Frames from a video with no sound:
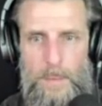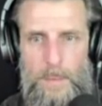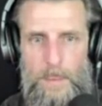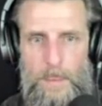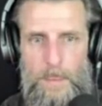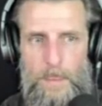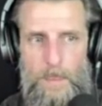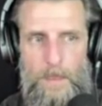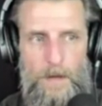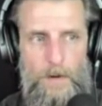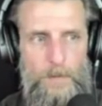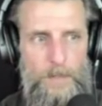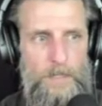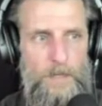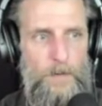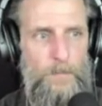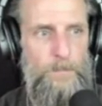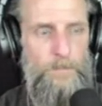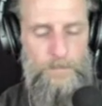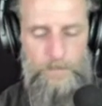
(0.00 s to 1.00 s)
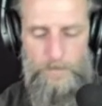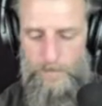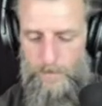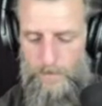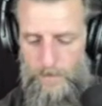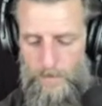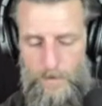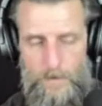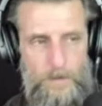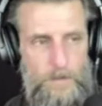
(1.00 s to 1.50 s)
There we go.
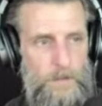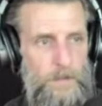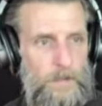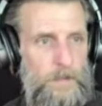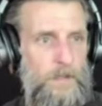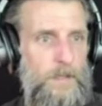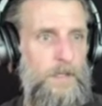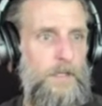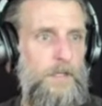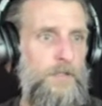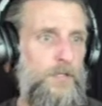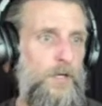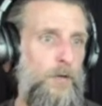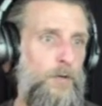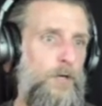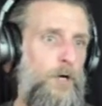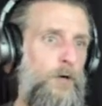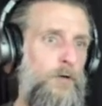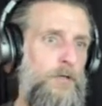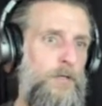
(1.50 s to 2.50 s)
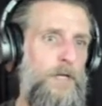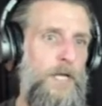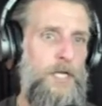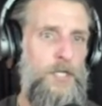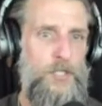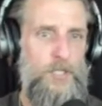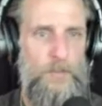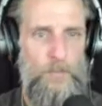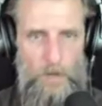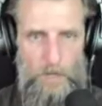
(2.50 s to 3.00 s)
So
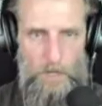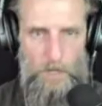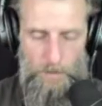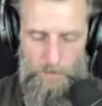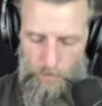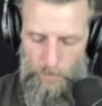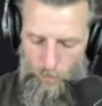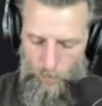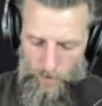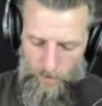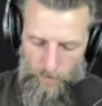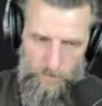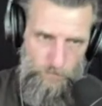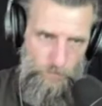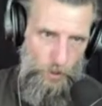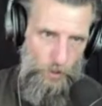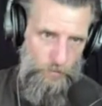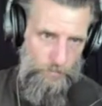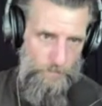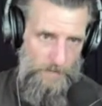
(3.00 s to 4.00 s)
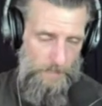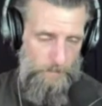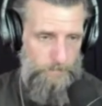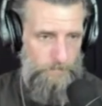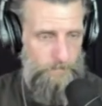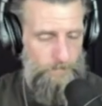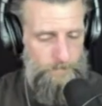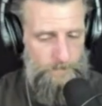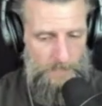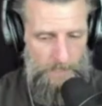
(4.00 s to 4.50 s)
co-creation uh, roadmap.
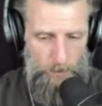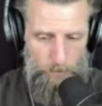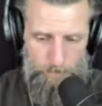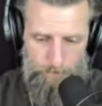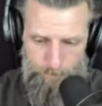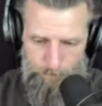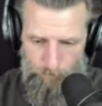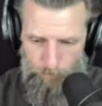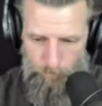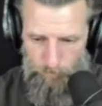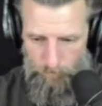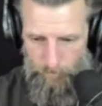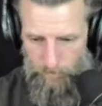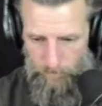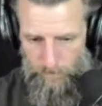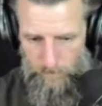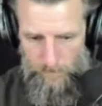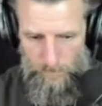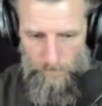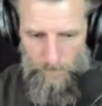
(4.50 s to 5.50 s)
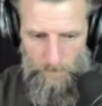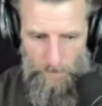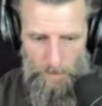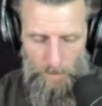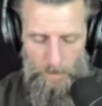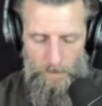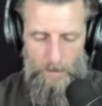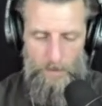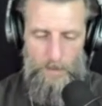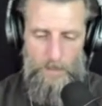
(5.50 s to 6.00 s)
Now,
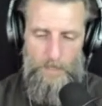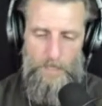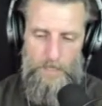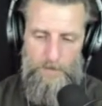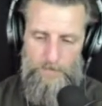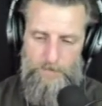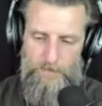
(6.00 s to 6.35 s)
if